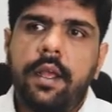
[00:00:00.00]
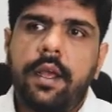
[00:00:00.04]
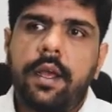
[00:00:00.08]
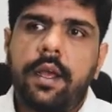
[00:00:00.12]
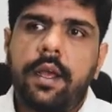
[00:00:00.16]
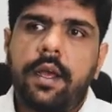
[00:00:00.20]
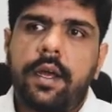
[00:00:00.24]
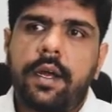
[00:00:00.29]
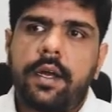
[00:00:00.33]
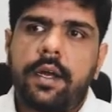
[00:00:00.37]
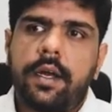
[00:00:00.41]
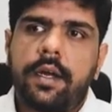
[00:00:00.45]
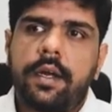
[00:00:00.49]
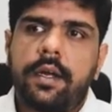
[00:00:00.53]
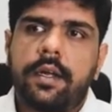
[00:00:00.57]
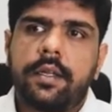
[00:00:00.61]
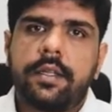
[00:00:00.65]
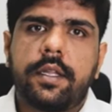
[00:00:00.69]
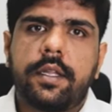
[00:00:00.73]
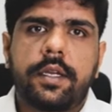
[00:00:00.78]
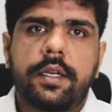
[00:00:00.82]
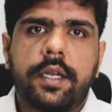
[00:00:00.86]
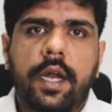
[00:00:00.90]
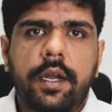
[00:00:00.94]
uh,
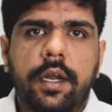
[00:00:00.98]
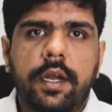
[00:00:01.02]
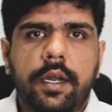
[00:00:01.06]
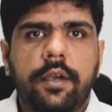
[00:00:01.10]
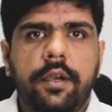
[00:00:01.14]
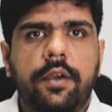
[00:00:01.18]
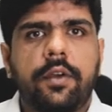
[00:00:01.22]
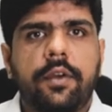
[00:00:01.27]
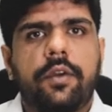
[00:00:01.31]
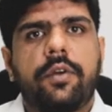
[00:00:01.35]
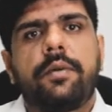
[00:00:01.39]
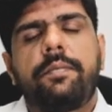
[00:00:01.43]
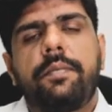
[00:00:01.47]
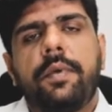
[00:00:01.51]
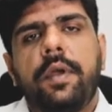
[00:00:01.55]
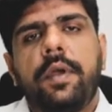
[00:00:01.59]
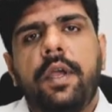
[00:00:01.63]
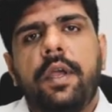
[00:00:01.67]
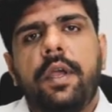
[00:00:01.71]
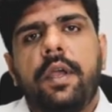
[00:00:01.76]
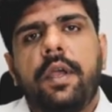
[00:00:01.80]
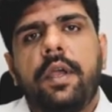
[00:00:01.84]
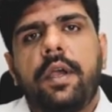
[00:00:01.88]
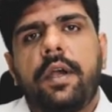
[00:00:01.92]
the Tata Group,
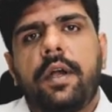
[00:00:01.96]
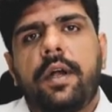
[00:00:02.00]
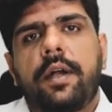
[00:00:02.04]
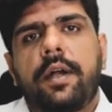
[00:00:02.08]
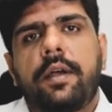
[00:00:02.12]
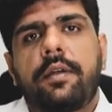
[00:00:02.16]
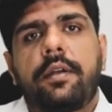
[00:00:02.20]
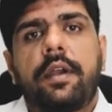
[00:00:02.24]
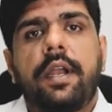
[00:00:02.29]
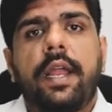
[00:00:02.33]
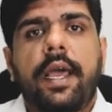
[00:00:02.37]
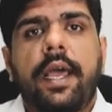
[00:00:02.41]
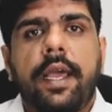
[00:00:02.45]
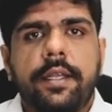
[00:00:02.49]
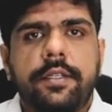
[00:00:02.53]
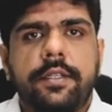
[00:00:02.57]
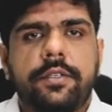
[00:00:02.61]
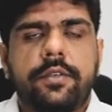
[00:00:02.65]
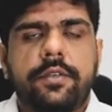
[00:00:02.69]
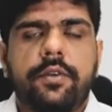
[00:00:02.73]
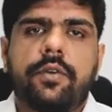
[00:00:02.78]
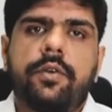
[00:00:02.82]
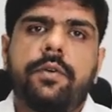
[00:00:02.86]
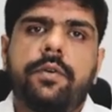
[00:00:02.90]
uh, Reliance
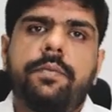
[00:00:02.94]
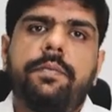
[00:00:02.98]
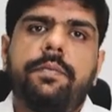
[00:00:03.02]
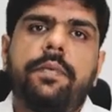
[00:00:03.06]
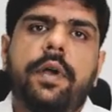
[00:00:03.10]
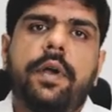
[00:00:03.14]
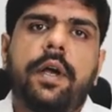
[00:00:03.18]
Group,